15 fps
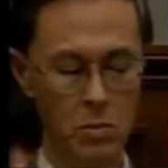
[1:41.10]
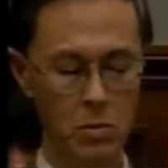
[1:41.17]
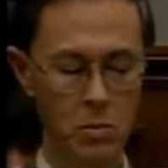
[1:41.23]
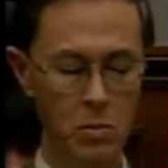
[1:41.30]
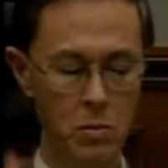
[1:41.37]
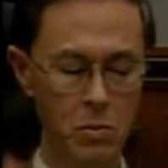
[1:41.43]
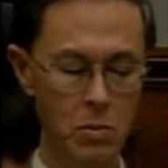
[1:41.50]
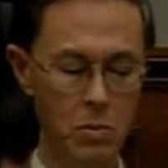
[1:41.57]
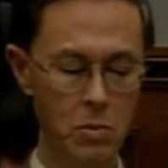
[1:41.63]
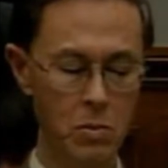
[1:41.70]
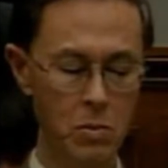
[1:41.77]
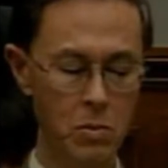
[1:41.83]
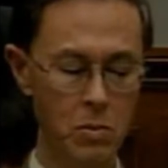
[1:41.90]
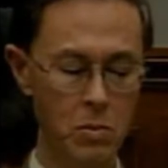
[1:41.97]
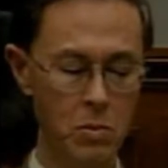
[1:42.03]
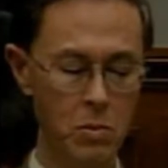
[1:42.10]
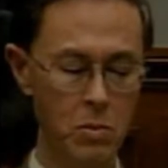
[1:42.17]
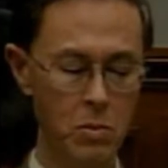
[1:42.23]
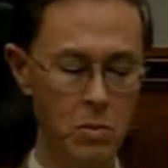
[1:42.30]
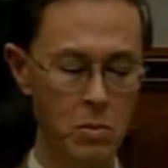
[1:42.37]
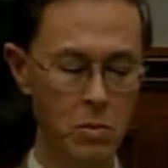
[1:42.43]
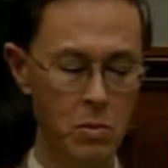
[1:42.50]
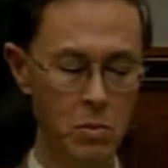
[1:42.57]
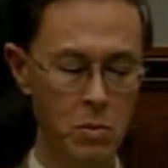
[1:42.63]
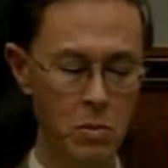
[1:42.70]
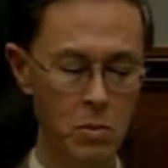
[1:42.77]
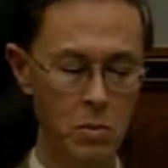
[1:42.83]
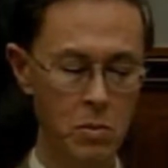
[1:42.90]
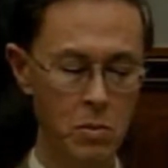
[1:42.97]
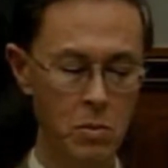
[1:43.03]

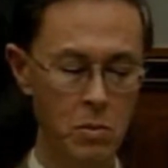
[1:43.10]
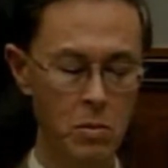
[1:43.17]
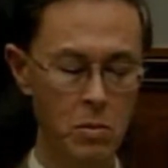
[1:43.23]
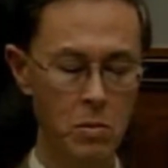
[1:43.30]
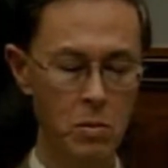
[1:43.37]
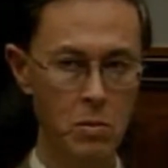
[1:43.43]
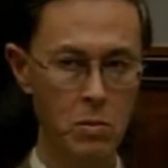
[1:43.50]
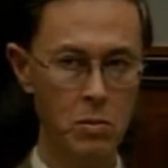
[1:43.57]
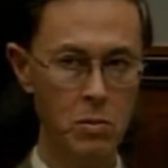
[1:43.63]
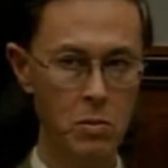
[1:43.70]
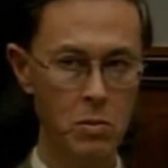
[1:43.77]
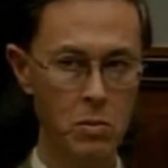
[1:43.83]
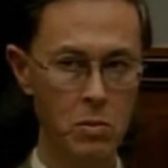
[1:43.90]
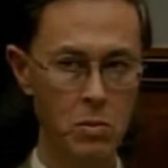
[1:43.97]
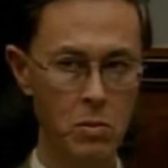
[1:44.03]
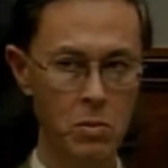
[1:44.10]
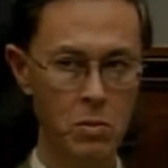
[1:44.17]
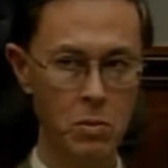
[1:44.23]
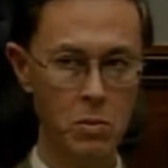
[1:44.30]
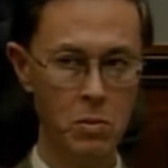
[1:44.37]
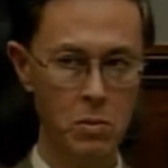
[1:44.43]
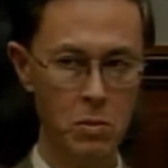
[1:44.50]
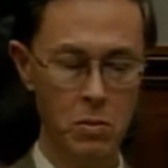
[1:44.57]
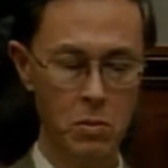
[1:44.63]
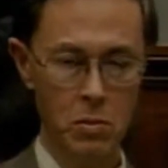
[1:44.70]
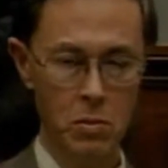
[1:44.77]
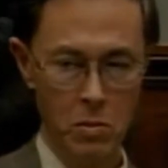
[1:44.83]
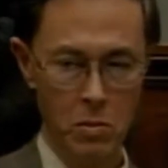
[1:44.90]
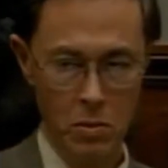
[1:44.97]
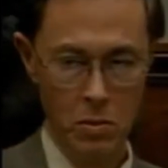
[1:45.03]

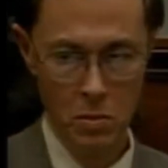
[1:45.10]
No words are spoken by the person on screen.